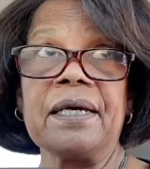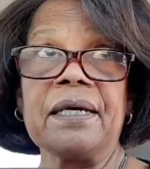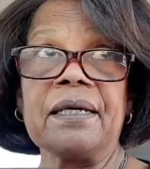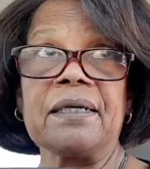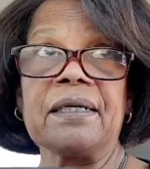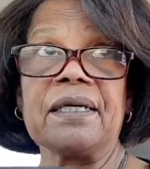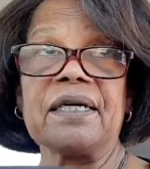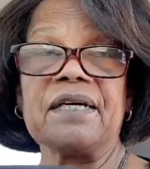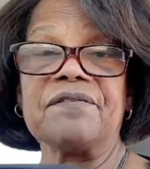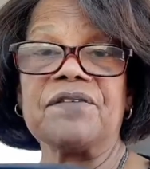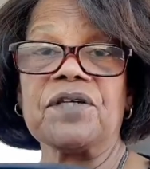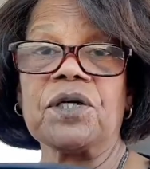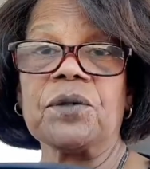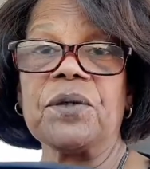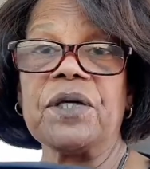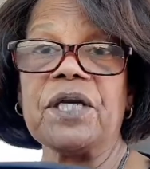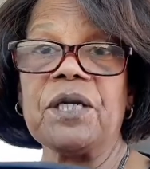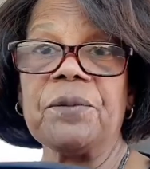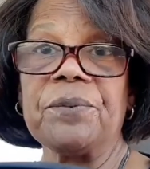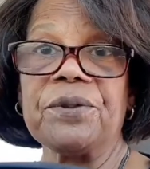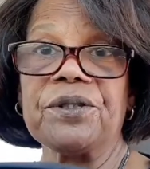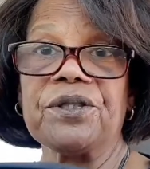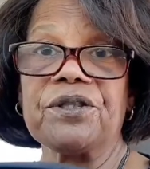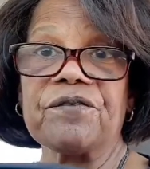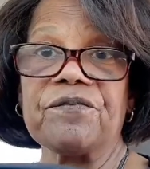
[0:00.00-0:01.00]
I've
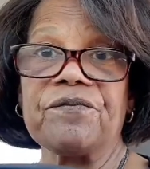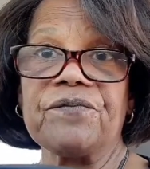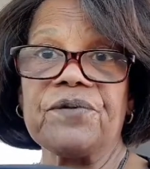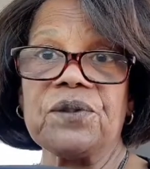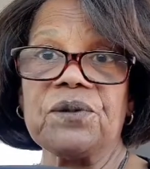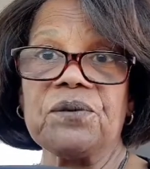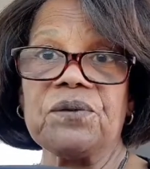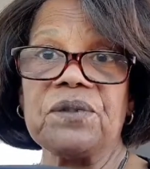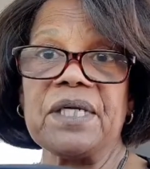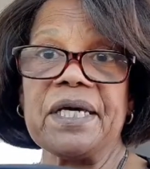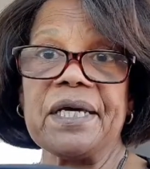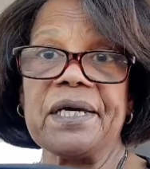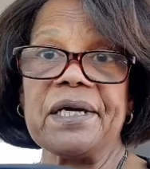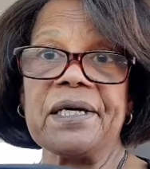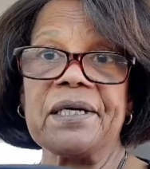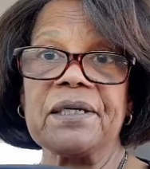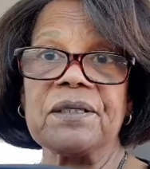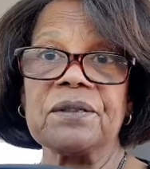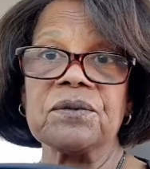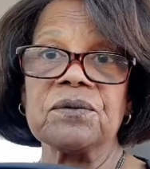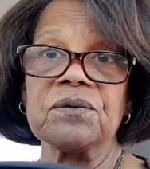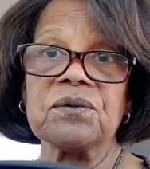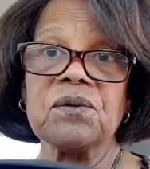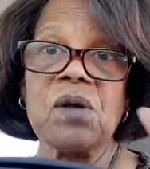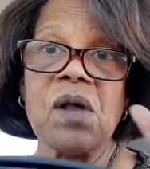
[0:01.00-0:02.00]
already put the food
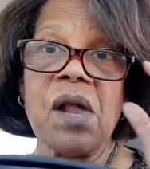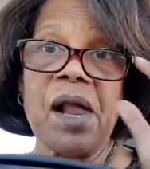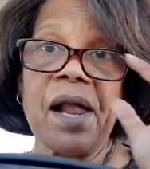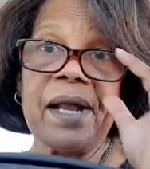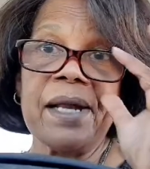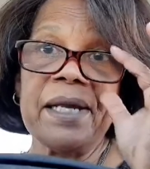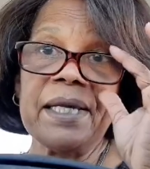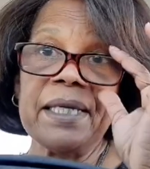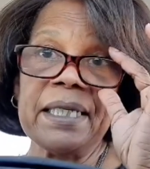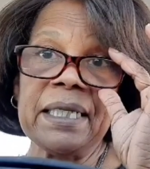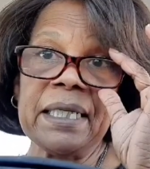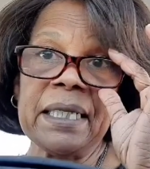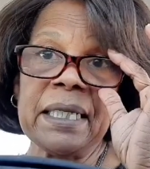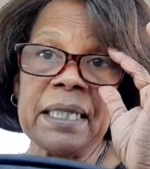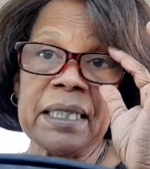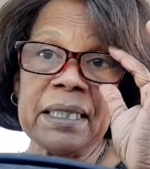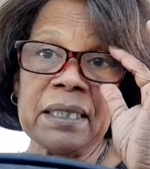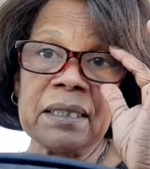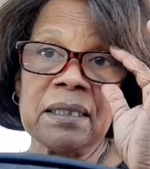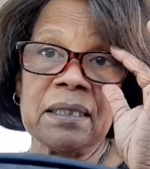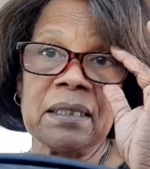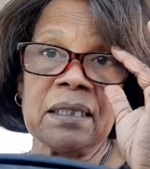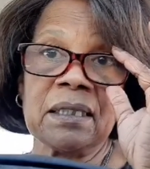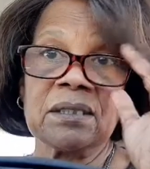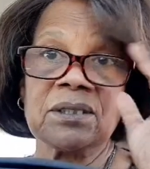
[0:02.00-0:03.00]
down,
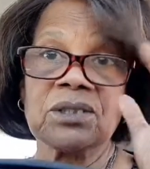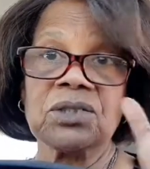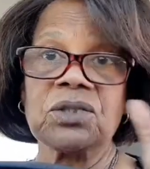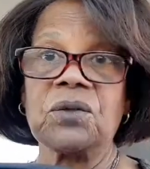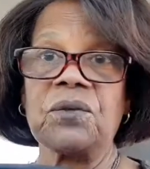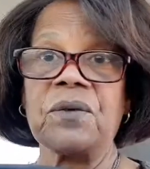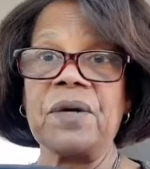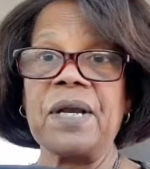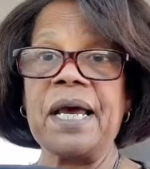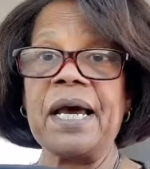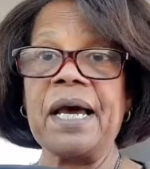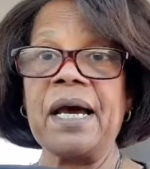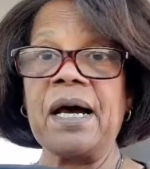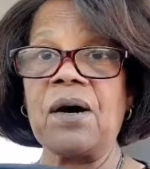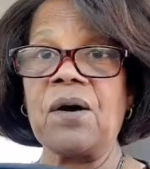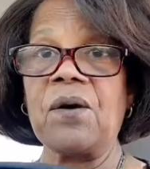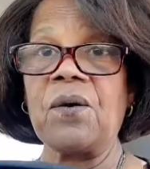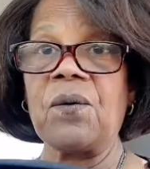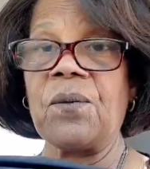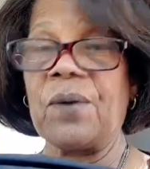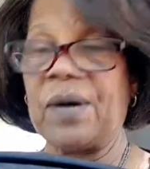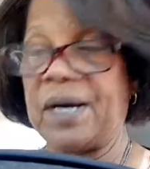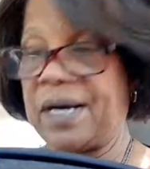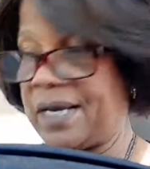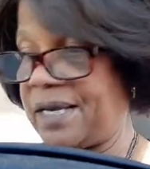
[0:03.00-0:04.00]
and so
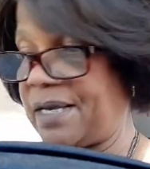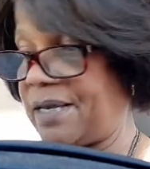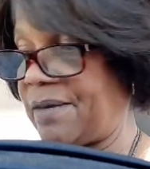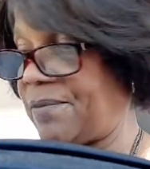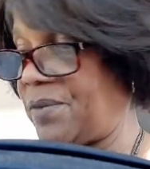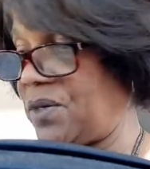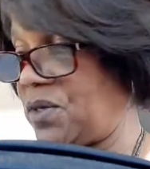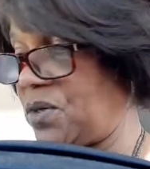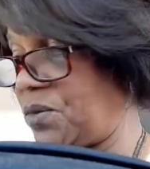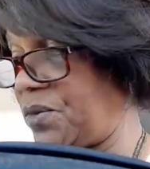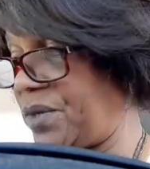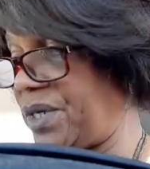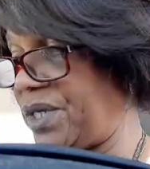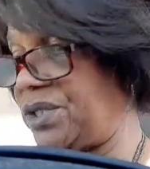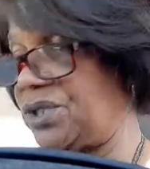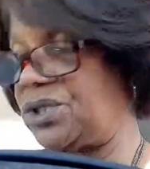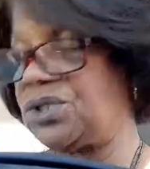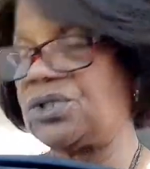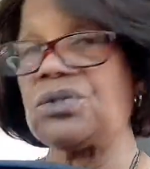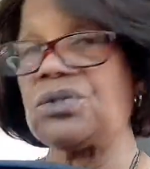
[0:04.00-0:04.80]
now I am going